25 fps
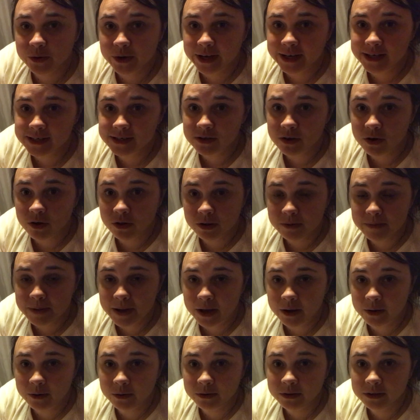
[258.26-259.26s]
you guys all
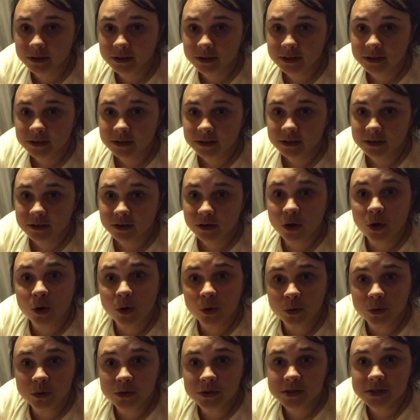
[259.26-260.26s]
about
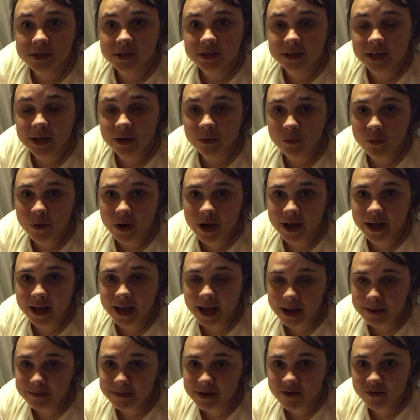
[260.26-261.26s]
Kohl's and why
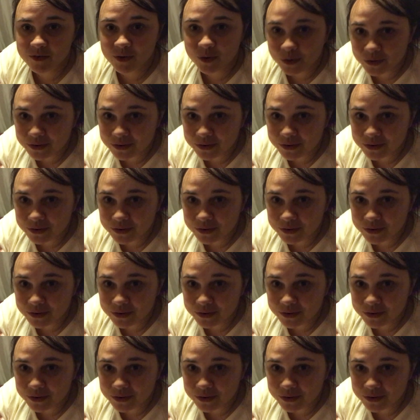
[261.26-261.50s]
I'm never